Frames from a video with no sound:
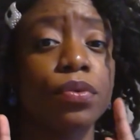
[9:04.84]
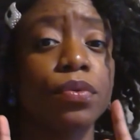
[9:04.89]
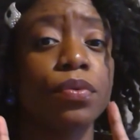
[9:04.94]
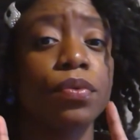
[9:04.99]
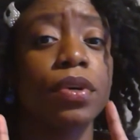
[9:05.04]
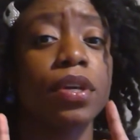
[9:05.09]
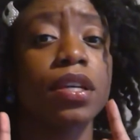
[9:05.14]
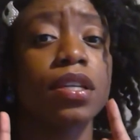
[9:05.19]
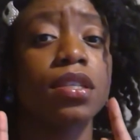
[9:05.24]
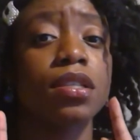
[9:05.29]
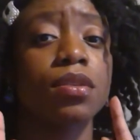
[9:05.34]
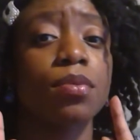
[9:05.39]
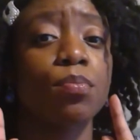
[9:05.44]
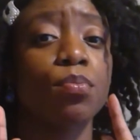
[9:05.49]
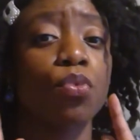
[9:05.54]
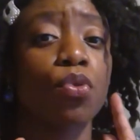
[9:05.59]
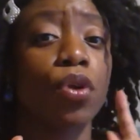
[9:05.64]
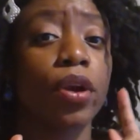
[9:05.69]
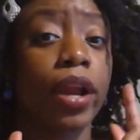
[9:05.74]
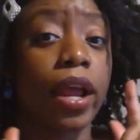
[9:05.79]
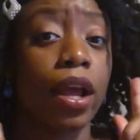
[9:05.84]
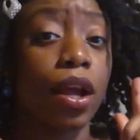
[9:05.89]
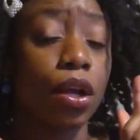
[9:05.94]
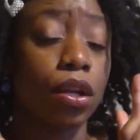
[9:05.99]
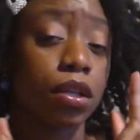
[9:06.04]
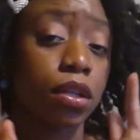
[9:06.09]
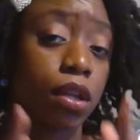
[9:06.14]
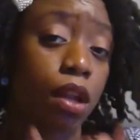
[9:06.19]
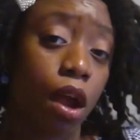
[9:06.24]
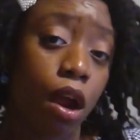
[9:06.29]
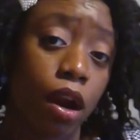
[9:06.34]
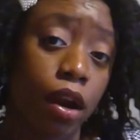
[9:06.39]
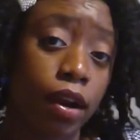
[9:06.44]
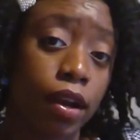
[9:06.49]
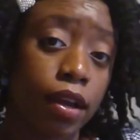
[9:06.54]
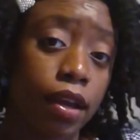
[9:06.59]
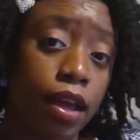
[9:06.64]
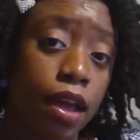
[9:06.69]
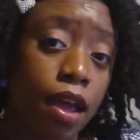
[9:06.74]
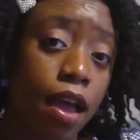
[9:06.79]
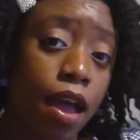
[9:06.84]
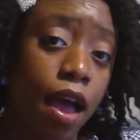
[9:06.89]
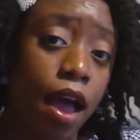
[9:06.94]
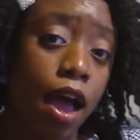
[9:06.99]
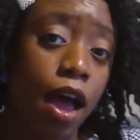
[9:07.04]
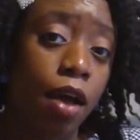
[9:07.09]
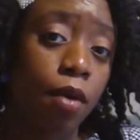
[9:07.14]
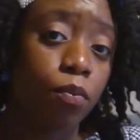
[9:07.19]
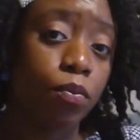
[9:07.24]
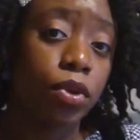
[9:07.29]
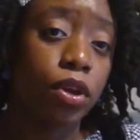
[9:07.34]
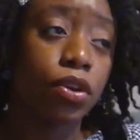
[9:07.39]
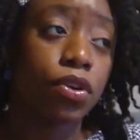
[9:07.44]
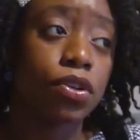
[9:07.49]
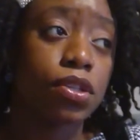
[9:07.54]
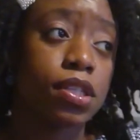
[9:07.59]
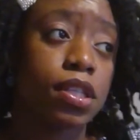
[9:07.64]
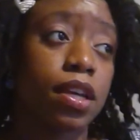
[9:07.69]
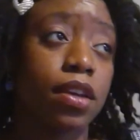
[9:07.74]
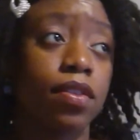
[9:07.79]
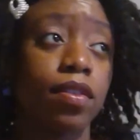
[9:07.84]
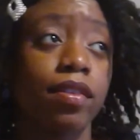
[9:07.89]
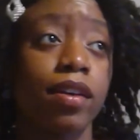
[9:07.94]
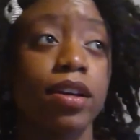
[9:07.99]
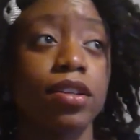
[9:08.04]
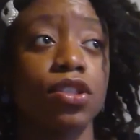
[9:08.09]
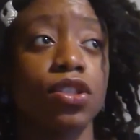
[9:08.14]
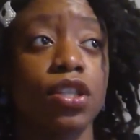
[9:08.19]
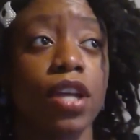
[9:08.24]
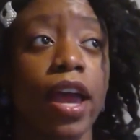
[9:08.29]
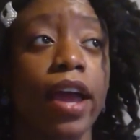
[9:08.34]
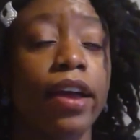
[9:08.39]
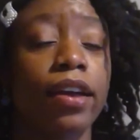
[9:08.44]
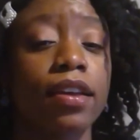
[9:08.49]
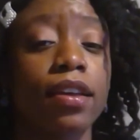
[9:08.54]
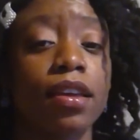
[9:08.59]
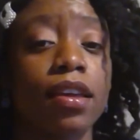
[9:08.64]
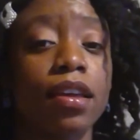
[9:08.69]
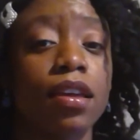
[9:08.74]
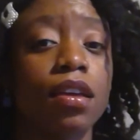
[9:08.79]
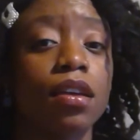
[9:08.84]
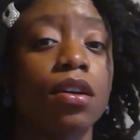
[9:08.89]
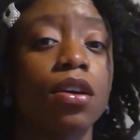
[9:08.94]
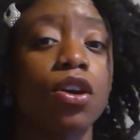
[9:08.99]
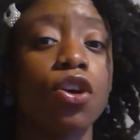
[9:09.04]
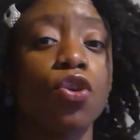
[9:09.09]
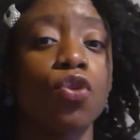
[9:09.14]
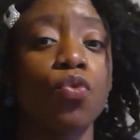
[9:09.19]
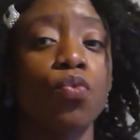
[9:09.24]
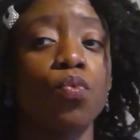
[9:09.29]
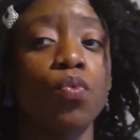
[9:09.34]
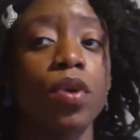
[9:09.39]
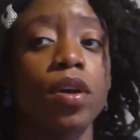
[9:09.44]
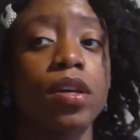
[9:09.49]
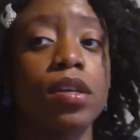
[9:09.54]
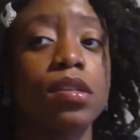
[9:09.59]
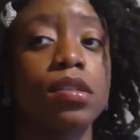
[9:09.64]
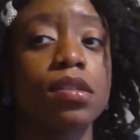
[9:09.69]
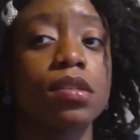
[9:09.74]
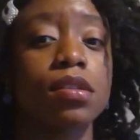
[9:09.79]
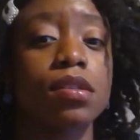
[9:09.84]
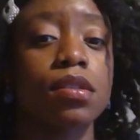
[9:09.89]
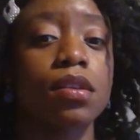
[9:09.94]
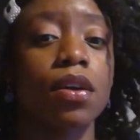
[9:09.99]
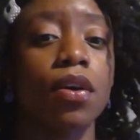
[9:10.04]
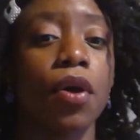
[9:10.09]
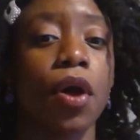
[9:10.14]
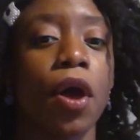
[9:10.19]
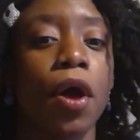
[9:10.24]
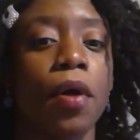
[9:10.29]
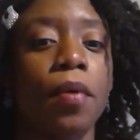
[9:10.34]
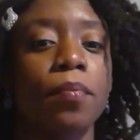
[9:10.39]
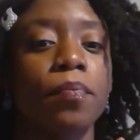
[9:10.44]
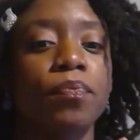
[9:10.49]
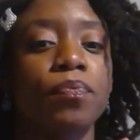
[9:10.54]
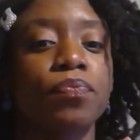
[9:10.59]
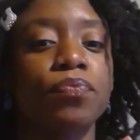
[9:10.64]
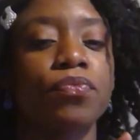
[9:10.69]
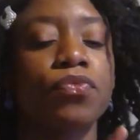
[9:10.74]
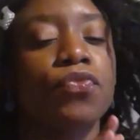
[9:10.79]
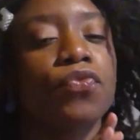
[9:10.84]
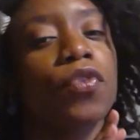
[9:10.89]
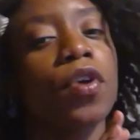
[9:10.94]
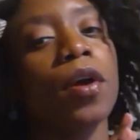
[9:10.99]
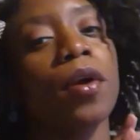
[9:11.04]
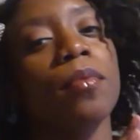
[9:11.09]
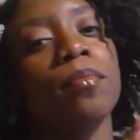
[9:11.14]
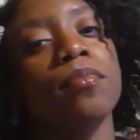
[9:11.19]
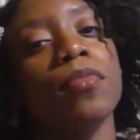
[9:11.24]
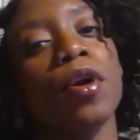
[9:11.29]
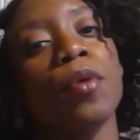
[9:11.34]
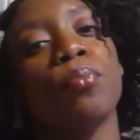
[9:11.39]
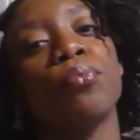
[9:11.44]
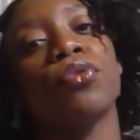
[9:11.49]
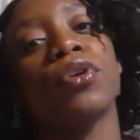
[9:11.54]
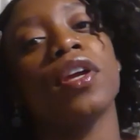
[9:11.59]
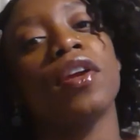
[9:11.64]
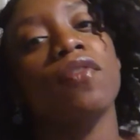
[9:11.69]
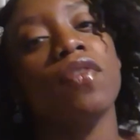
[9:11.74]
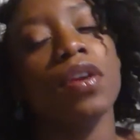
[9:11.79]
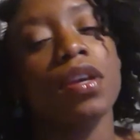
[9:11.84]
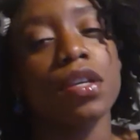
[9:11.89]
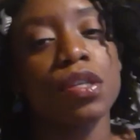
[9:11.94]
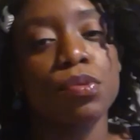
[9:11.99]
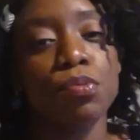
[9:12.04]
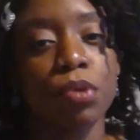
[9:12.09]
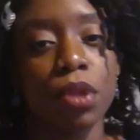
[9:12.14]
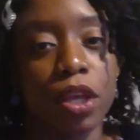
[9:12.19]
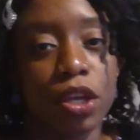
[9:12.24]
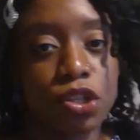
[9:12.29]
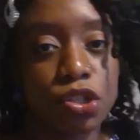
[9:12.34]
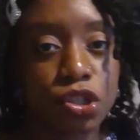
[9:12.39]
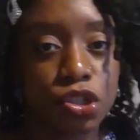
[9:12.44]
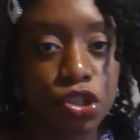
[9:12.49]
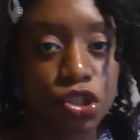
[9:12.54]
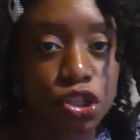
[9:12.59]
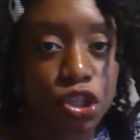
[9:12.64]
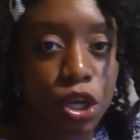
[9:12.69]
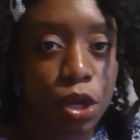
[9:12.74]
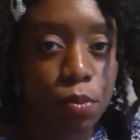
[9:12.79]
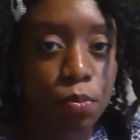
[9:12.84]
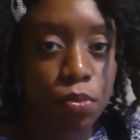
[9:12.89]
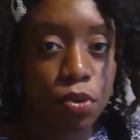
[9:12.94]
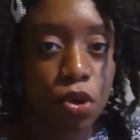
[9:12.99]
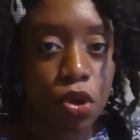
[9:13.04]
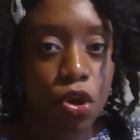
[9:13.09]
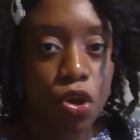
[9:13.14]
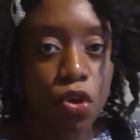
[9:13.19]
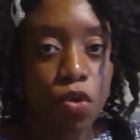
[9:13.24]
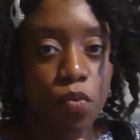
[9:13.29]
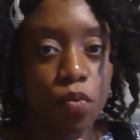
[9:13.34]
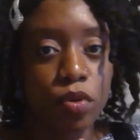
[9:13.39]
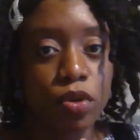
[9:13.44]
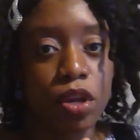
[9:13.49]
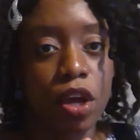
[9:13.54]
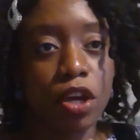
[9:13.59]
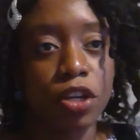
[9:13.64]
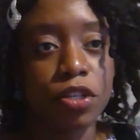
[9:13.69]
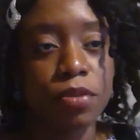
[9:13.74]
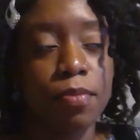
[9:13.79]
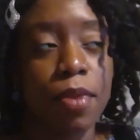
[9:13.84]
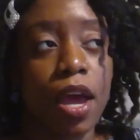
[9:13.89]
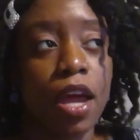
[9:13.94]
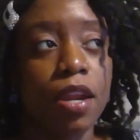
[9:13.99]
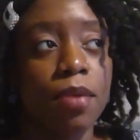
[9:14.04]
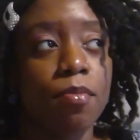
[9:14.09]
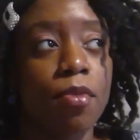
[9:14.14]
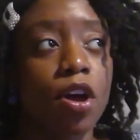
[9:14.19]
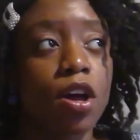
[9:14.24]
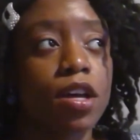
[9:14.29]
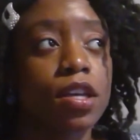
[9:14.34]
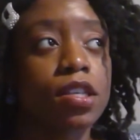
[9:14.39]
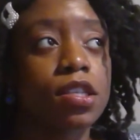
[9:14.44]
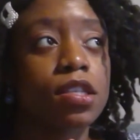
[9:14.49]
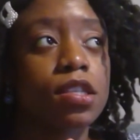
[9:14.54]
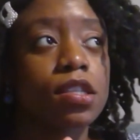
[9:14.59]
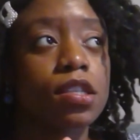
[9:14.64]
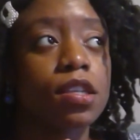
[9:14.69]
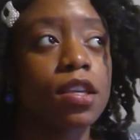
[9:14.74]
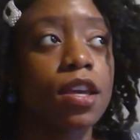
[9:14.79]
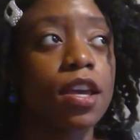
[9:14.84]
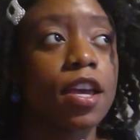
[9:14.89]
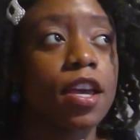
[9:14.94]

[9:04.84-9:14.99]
who is born a Clark. We understand that Jackie was from a previous relationship with Dr. Maddie Moss.